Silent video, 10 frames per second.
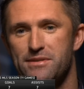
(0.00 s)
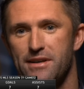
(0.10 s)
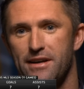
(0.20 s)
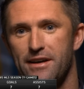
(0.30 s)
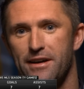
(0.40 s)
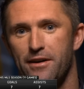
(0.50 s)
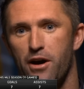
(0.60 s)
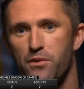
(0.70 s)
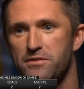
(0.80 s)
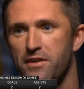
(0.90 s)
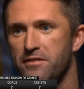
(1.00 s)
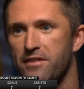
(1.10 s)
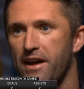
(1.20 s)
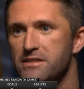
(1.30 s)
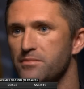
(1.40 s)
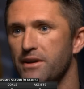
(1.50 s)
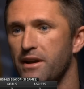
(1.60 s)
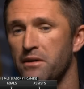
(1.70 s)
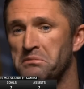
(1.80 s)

was always very flexible,